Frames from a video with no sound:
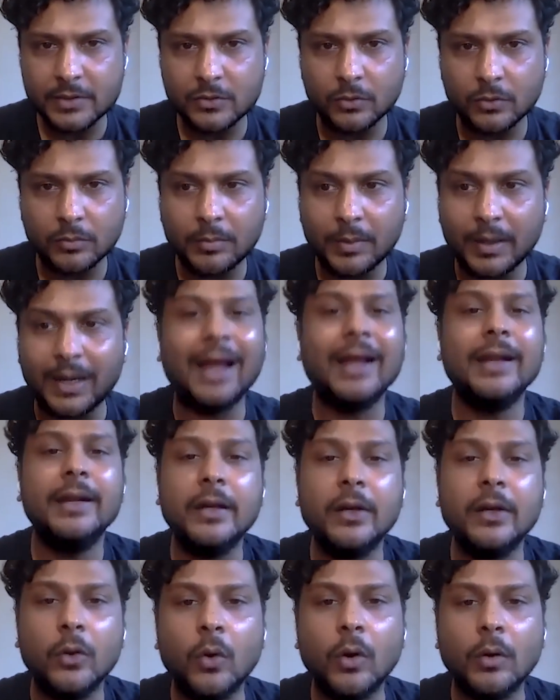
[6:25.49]
So, but I
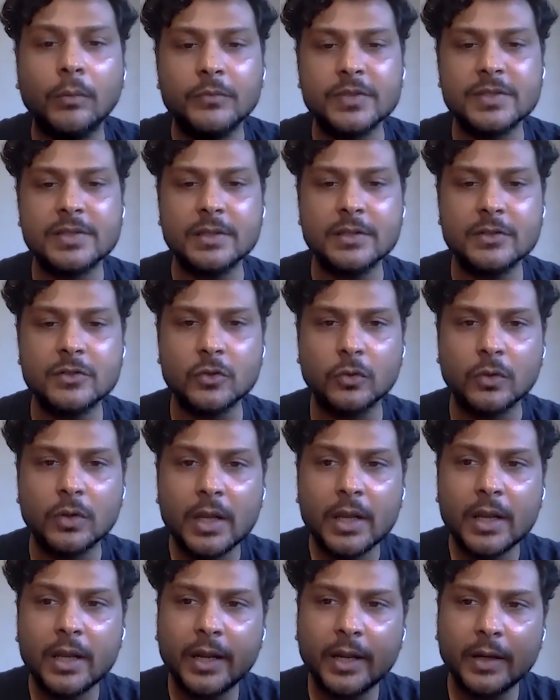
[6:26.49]
didn't know, obviously.
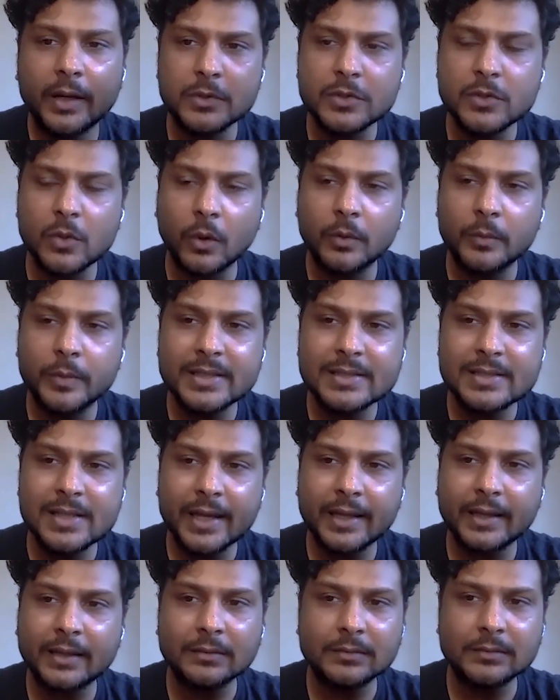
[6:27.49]
So it was always
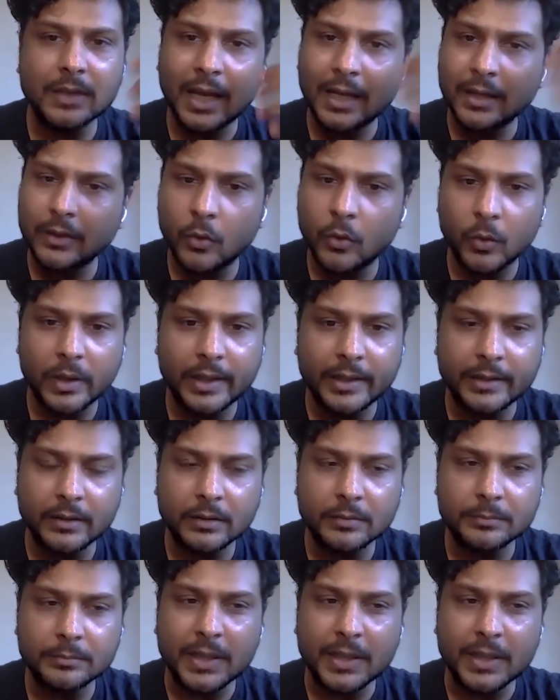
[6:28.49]
like, I'll go later.